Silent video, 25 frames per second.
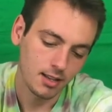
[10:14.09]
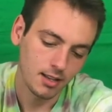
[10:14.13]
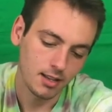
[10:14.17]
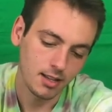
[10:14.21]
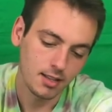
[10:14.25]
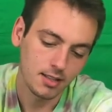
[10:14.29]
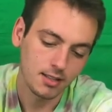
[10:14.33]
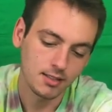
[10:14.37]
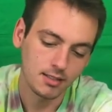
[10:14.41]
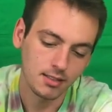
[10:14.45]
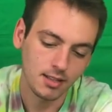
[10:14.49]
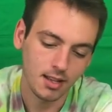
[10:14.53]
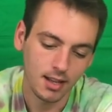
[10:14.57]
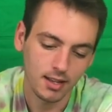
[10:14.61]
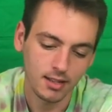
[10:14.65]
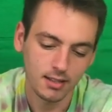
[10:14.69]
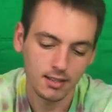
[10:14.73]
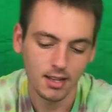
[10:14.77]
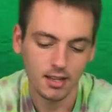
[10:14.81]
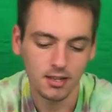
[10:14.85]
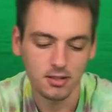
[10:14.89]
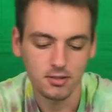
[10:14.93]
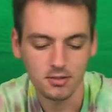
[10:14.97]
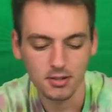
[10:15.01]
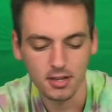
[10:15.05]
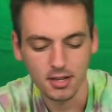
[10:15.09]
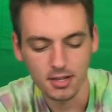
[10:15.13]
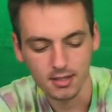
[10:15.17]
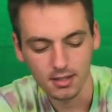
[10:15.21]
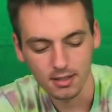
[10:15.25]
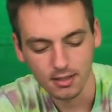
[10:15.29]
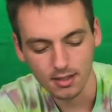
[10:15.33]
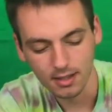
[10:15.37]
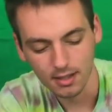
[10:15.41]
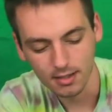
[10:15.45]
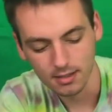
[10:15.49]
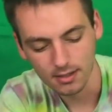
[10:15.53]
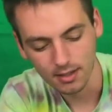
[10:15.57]
inside dead trees and
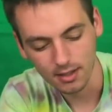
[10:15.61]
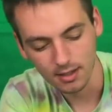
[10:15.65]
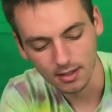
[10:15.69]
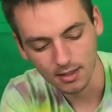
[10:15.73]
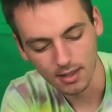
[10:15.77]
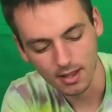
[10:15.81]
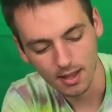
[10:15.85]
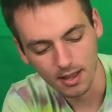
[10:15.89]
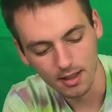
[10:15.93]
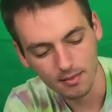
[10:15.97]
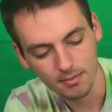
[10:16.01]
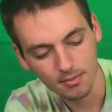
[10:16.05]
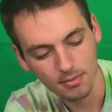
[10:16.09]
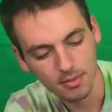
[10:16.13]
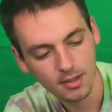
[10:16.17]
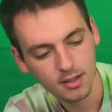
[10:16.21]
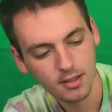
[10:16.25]
things like that.